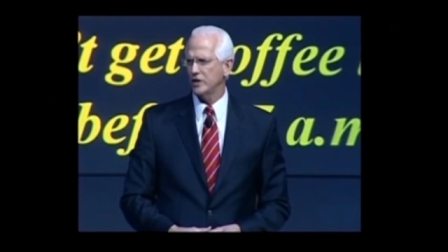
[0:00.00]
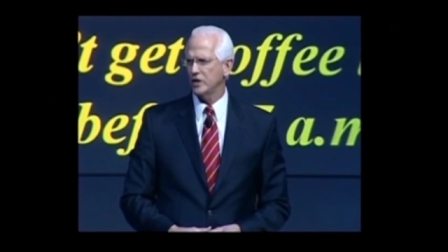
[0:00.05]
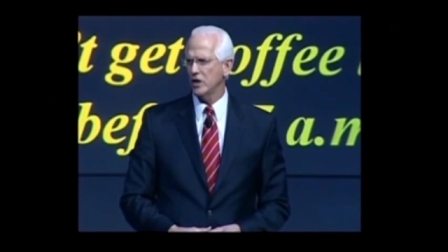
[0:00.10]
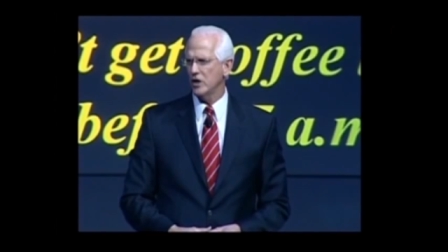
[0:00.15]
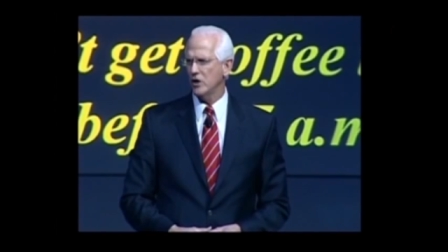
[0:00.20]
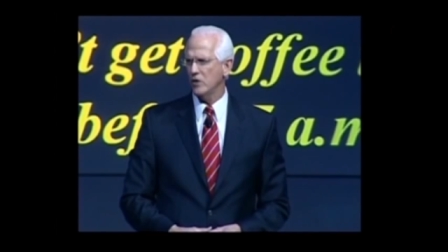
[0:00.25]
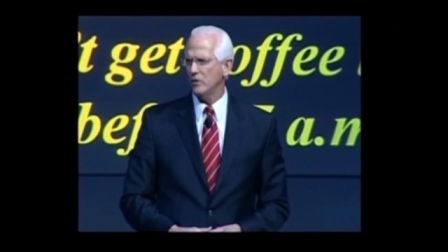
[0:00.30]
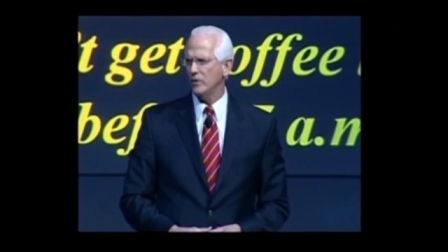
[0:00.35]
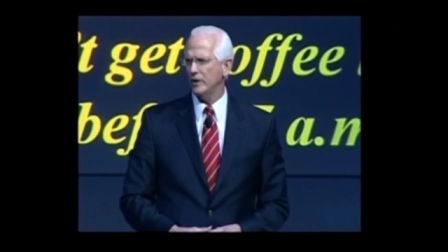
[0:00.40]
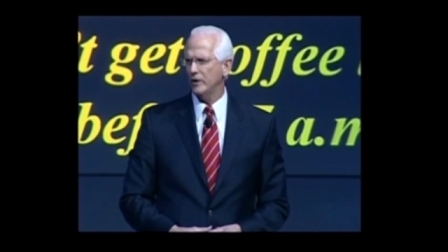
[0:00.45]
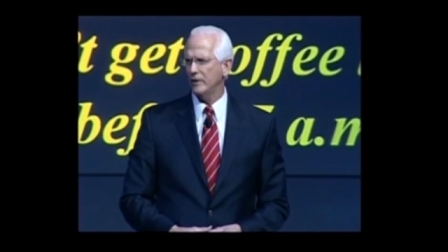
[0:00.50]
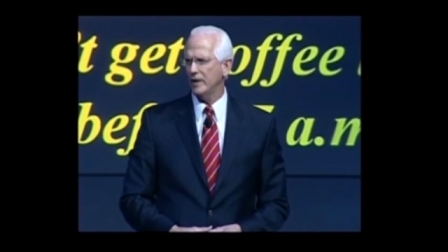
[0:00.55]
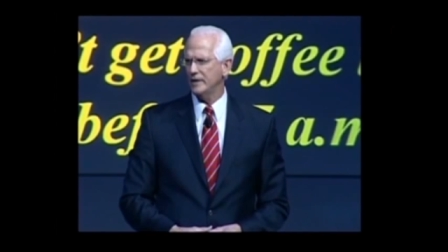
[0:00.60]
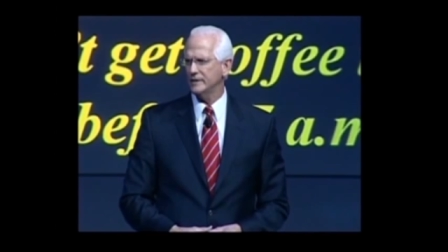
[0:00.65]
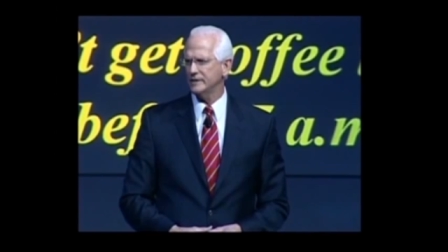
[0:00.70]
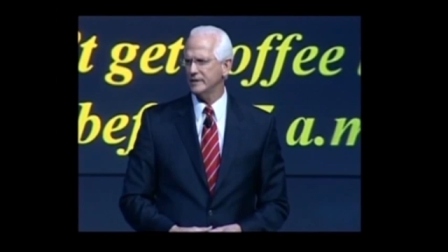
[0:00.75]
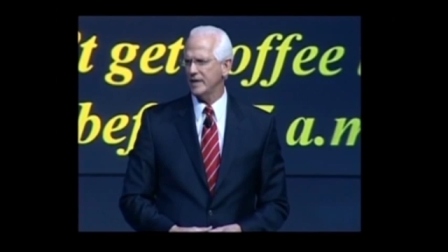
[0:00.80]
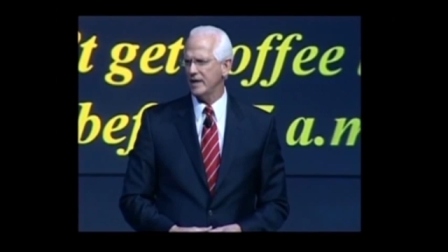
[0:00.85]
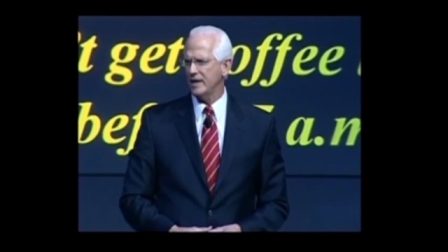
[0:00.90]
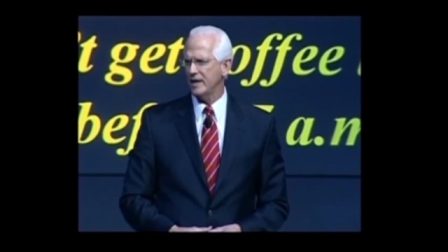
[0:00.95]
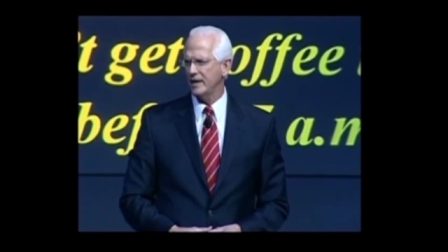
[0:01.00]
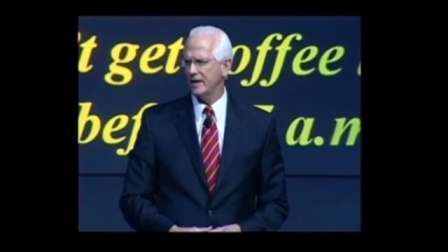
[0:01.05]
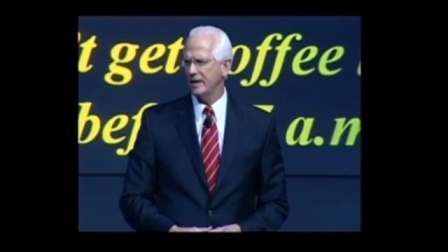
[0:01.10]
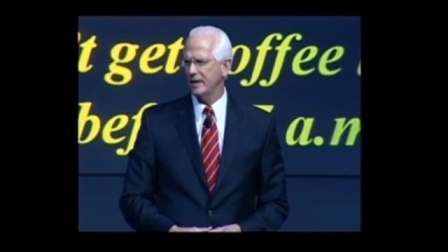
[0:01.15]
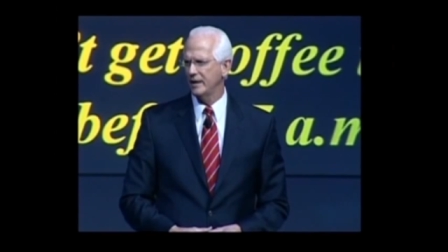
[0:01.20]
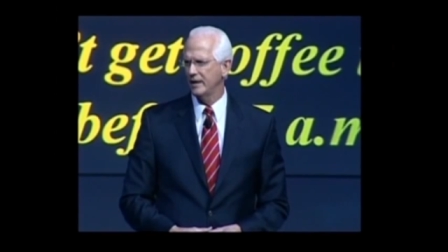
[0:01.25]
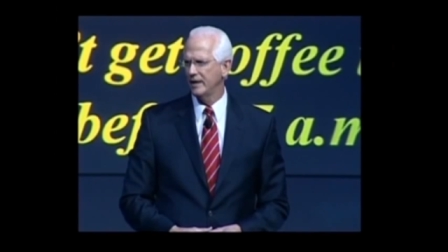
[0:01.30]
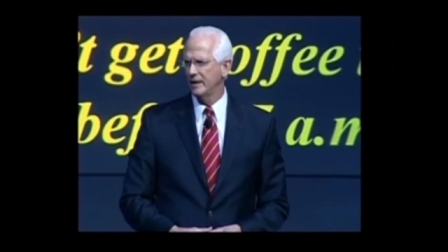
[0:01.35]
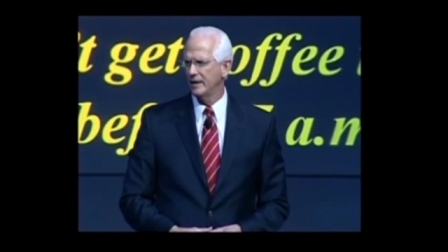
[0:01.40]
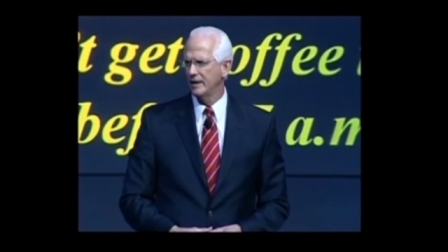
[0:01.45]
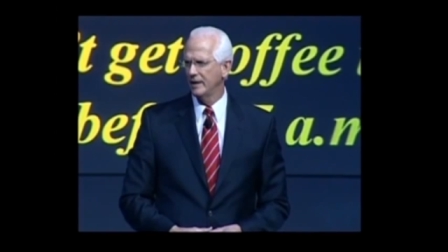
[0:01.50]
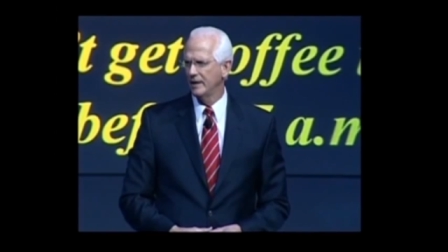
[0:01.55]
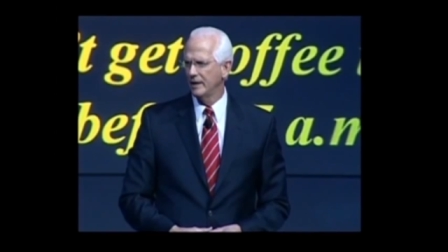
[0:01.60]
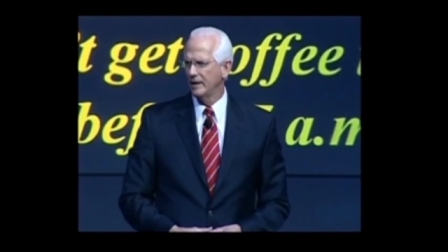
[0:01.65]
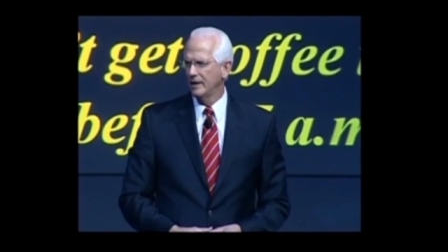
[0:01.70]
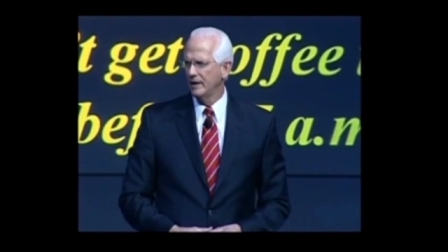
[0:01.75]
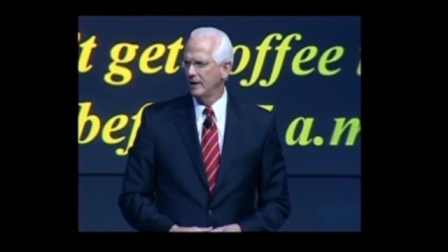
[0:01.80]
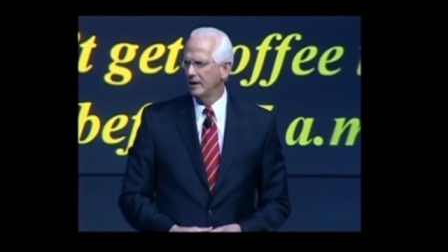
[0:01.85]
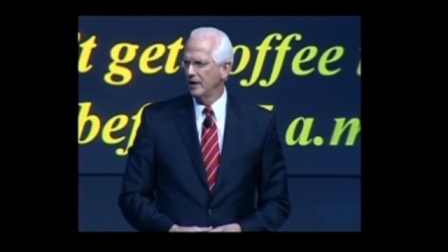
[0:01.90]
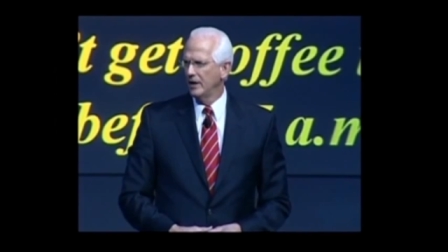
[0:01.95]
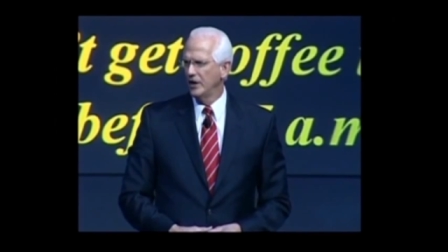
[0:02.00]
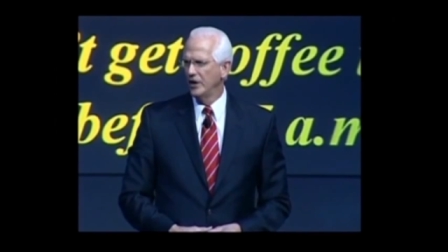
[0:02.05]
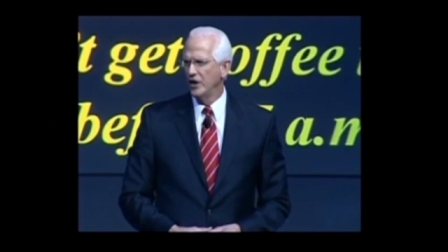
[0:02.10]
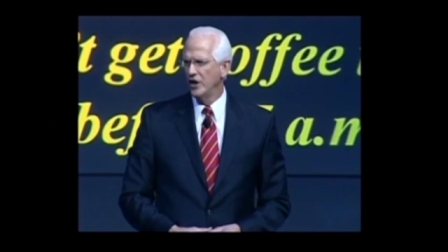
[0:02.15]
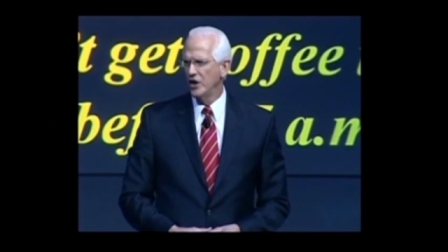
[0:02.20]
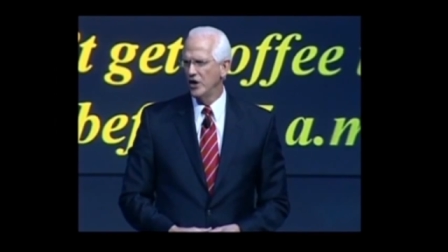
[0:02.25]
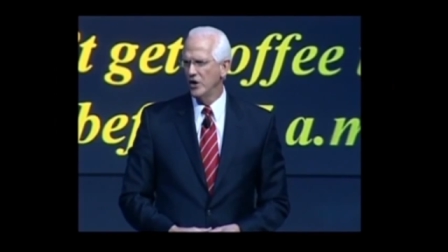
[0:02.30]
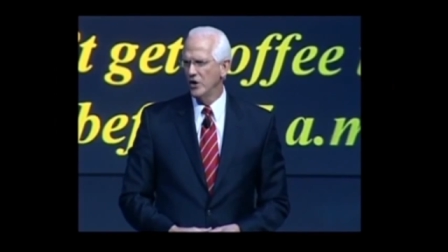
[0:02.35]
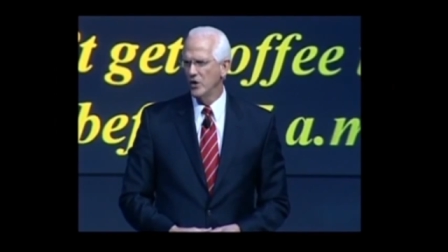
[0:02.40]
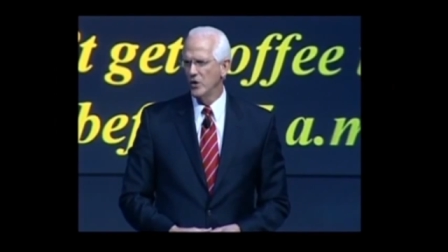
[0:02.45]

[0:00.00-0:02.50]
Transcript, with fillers: The people dearest to me are in trouble, wrecked